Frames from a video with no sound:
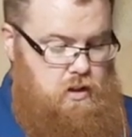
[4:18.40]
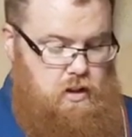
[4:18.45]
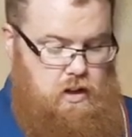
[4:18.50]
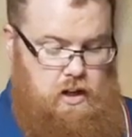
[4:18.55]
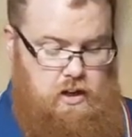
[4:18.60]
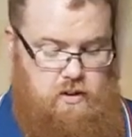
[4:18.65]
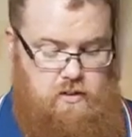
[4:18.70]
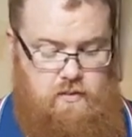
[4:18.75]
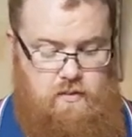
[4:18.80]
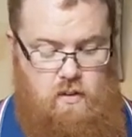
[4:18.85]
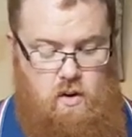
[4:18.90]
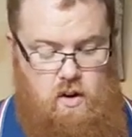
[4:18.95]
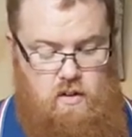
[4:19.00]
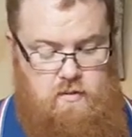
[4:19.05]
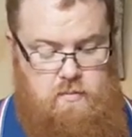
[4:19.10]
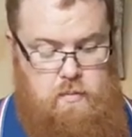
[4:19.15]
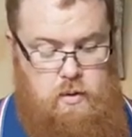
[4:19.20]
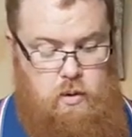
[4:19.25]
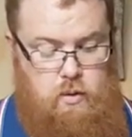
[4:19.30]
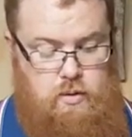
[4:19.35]
It's
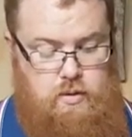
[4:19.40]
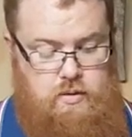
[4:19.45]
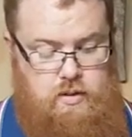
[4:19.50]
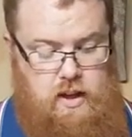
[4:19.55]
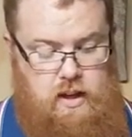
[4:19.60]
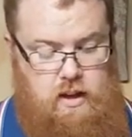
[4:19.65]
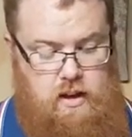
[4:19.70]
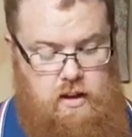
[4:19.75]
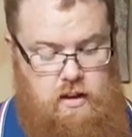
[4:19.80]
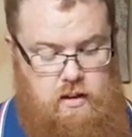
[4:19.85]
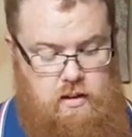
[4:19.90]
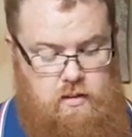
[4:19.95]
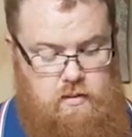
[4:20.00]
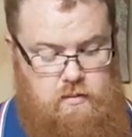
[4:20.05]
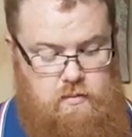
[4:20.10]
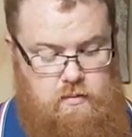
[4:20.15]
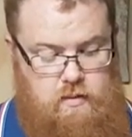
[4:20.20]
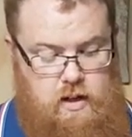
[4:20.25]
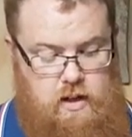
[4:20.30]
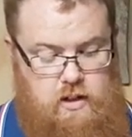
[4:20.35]
5mm thick,
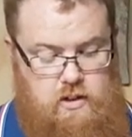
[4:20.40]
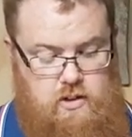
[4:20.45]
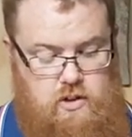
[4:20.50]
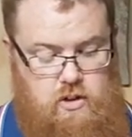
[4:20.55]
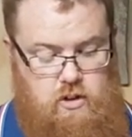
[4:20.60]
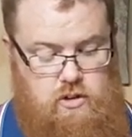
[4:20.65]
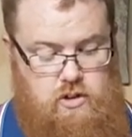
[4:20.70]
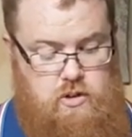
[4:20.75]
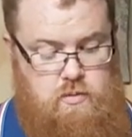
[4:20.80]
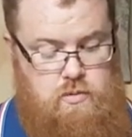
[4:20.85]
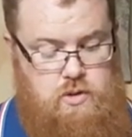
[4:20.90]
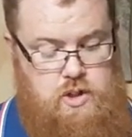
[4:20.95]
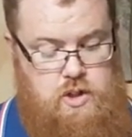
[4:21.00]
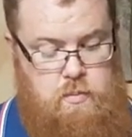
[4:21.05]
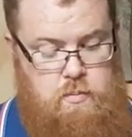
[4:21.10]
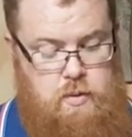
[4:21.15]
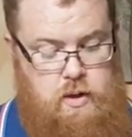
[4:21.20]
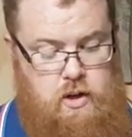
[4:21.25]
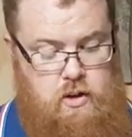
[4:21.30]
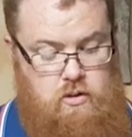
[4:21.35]
and it's got some
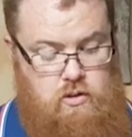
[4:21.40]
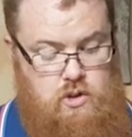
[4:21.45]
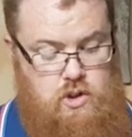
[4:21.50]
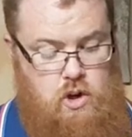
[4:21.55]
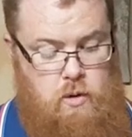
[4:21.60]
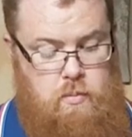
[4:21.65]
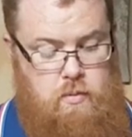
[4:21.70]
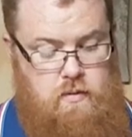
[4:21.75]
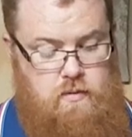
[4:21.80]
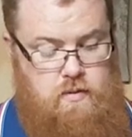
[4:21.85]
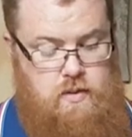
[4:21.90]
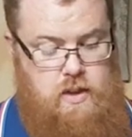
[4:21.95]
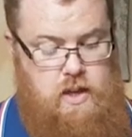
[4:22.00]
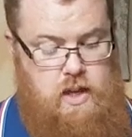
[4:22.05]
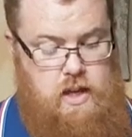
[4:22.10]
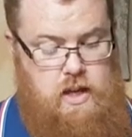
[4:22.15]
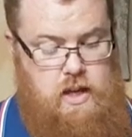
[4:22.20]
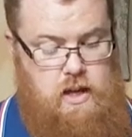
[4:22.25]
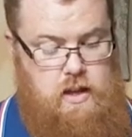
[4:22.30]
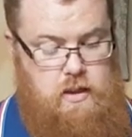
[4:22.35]
jimping on top of
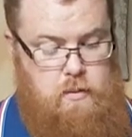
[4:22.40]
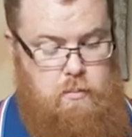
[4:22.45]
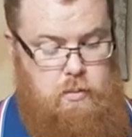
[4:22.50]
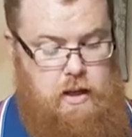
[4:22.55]
the